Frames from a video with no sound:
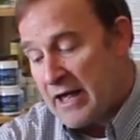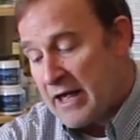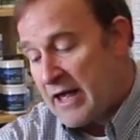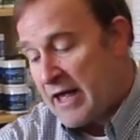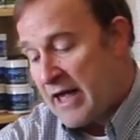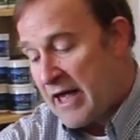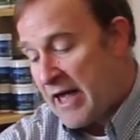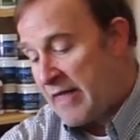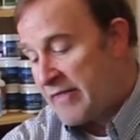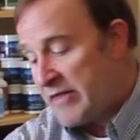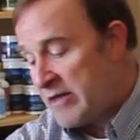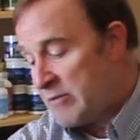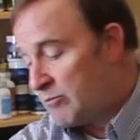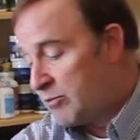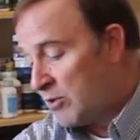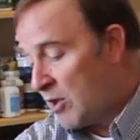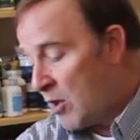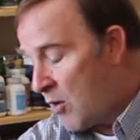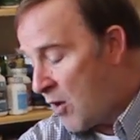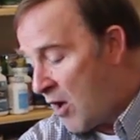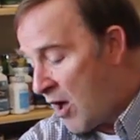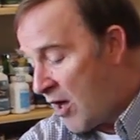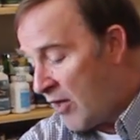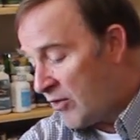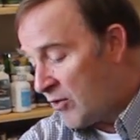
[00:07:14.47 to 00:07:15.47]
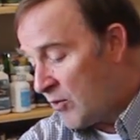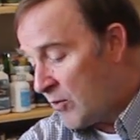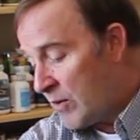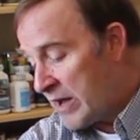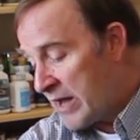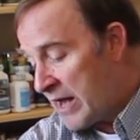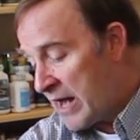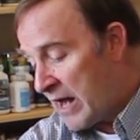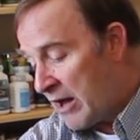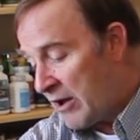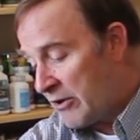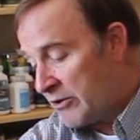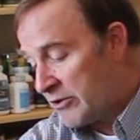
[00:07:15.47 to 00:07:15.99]
And then blow all the way
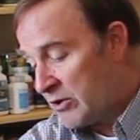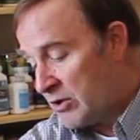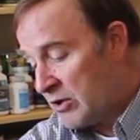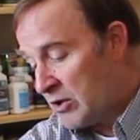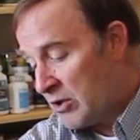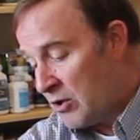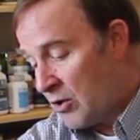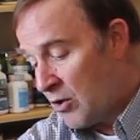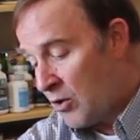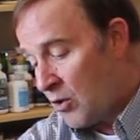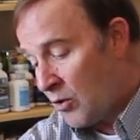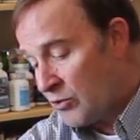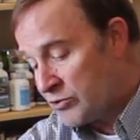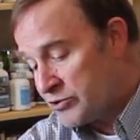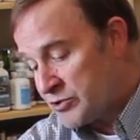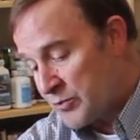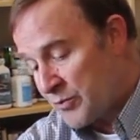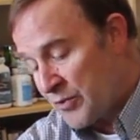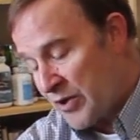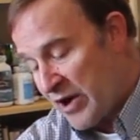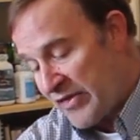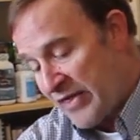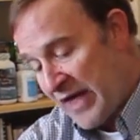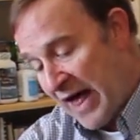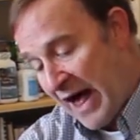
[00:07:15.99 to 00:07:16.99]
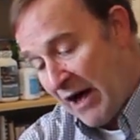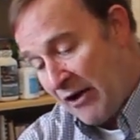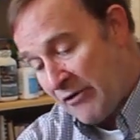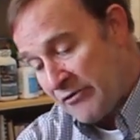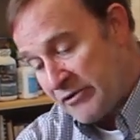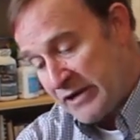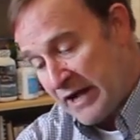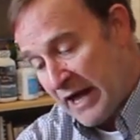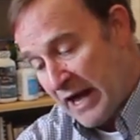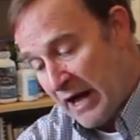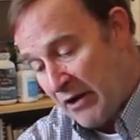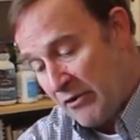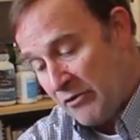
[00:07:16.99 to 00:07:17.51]
out. Hold your breath out
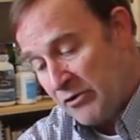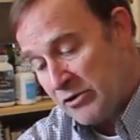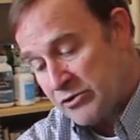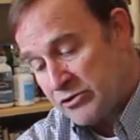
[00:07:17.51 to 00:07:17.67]
now.